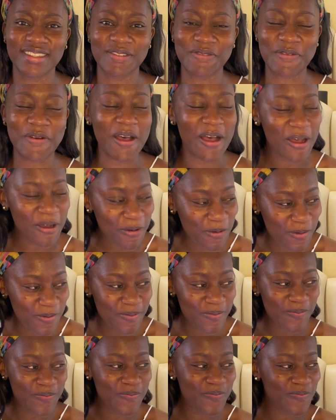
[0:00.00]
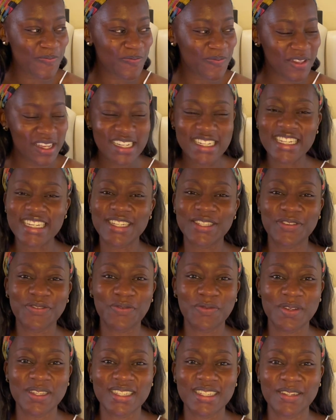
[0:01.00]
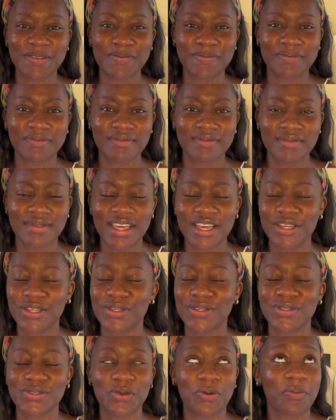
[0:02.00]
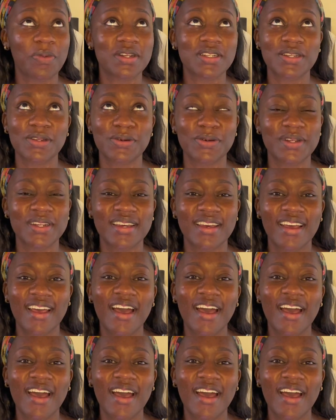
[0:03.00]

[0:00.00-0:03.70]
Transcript: Wow, days of wisdom. Thank you so much, Lord.